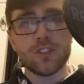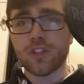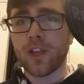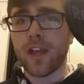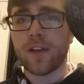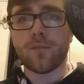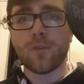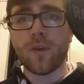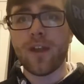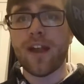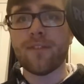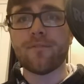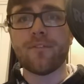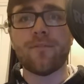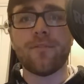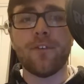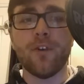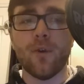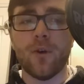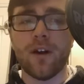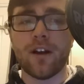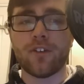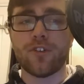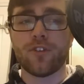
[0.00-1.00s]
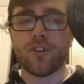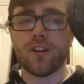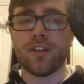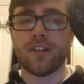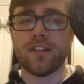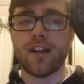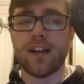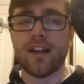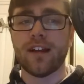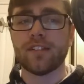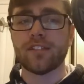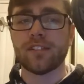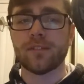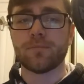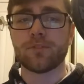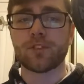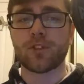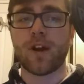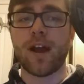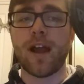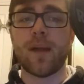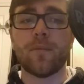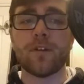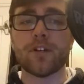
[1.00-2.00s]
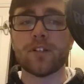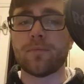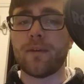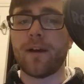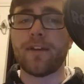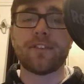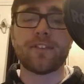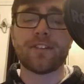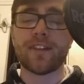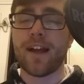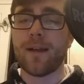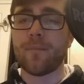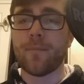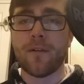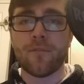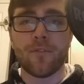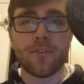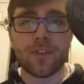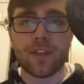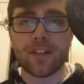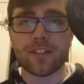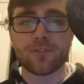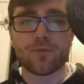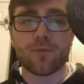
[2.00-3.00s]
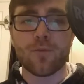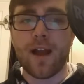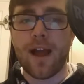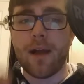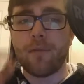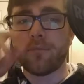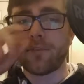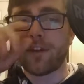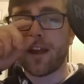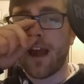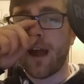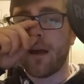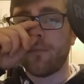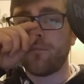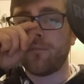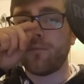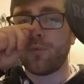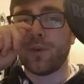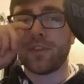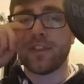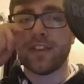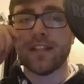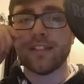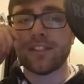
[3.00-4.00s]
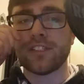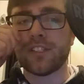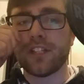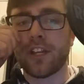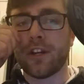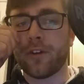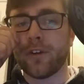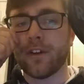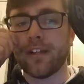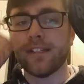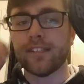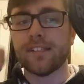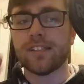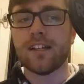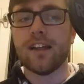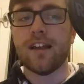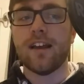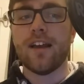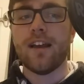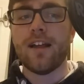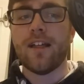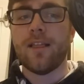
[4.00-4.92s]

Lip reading: yeah, if we have a few hundred subscribers by the time everything's wrapped up with this series,